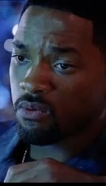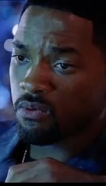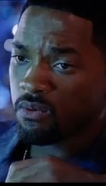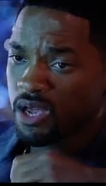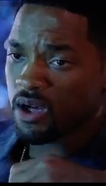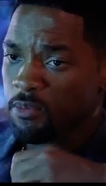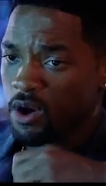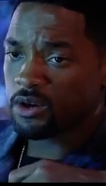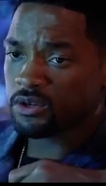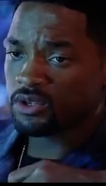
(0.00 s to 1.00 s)
we are
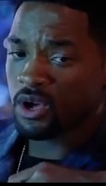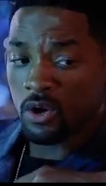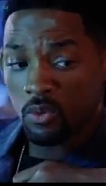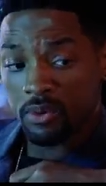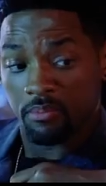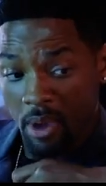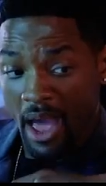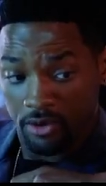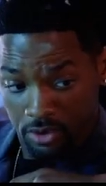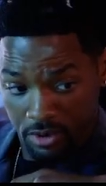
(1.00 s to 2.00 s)
partners with
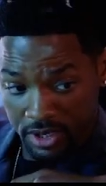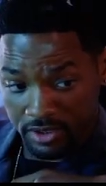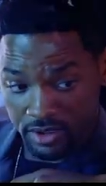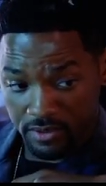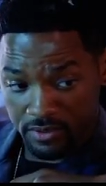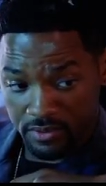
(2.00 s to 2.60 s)
boundaries.